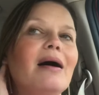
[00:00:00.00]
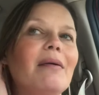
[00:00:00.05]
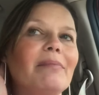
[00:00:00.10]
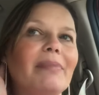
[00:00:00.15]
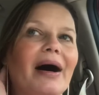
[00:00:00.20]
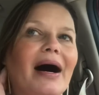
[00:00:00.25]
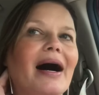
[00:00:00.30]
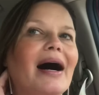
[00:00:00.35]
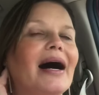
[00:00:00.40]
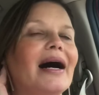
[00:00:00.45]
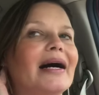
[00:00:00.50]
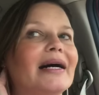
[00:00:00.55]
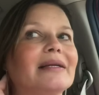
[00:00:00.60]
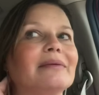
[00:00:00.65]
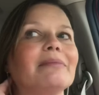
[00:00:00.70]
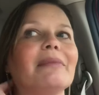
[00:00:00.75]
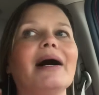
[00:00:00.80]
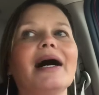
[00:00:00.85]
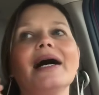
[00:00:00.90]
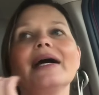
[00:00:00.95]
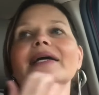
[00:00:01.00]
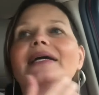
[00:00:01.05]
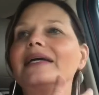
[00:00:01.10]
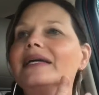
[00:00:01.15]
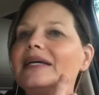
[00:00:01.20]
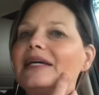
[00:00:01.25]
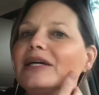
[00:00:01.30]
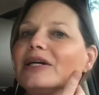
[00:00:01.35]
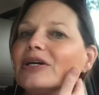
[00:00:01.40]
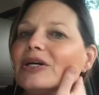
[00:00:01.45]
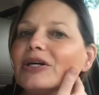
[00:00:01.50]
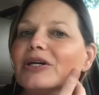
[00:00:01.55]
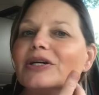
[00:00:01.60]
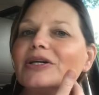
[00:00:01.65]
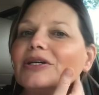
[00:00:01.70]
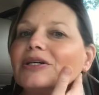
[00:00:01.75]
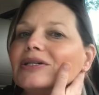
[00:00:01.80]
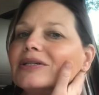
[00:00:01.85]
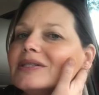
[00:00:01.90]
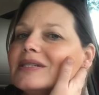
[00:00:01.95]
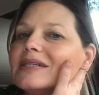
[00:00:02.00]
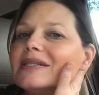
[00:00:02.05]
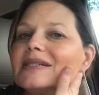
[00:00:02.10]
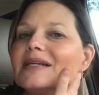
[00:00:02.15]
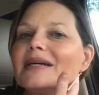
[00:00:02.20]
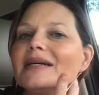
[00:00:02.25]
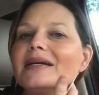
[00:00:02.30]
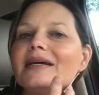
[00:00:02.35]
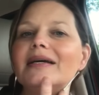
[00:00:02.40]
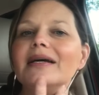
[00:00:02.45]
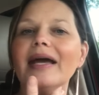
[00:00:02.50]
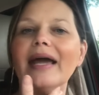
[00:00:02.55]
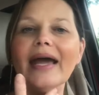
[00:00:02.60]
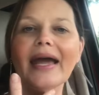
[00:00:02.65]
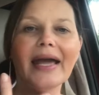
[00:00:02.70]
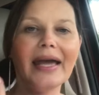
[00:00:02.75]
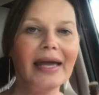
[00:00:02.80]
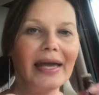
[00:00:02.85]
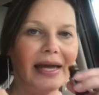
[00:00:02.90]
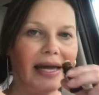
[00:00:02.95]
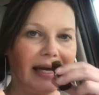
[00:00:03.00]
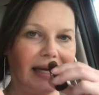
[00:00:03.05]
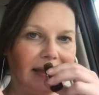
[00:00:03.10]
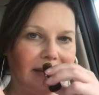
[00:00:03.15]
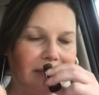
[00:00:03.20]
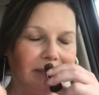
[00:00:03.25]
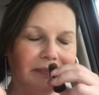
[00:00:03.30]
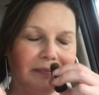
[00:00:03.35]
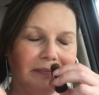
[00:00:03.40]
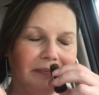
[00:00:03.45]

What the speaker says: behind my ears, and